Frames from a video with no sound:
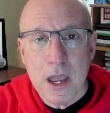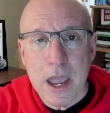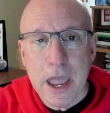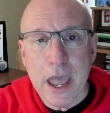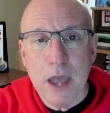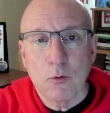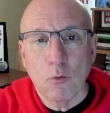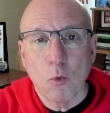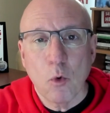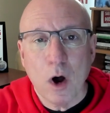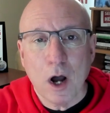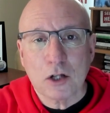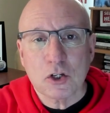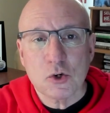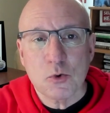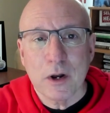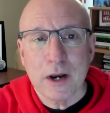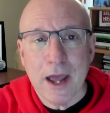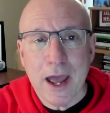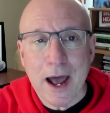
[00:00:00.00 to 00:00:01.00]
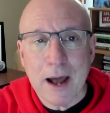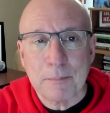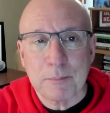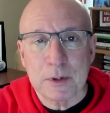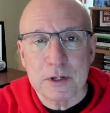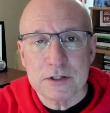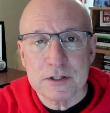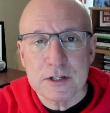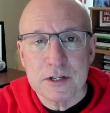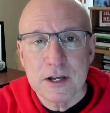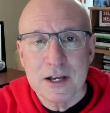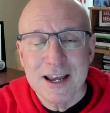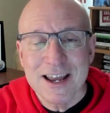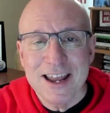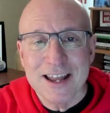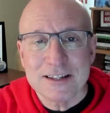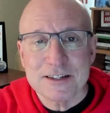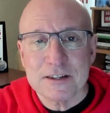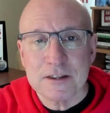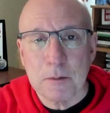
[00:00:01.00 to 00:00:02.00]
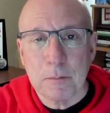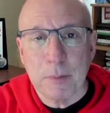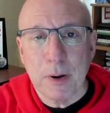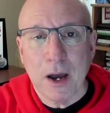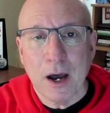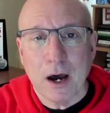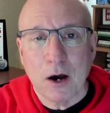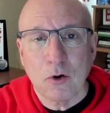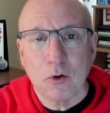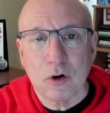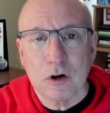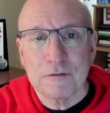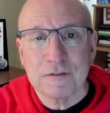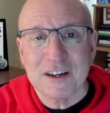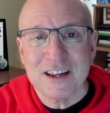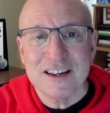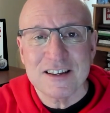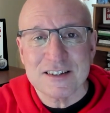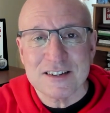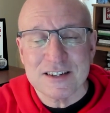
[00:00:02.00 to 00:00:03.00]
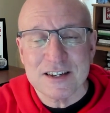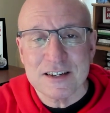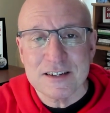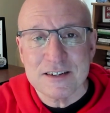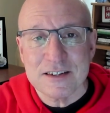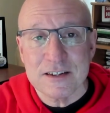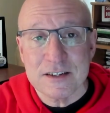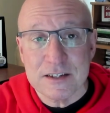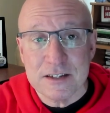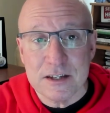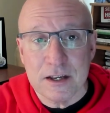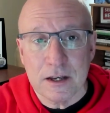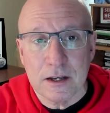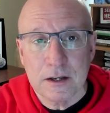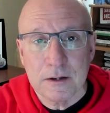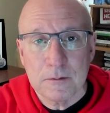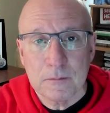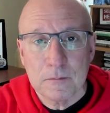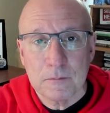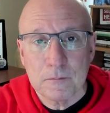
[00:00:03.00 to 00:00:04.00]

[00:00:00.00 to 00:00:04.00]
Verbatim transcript: and watch what happens. It's the power of consistency.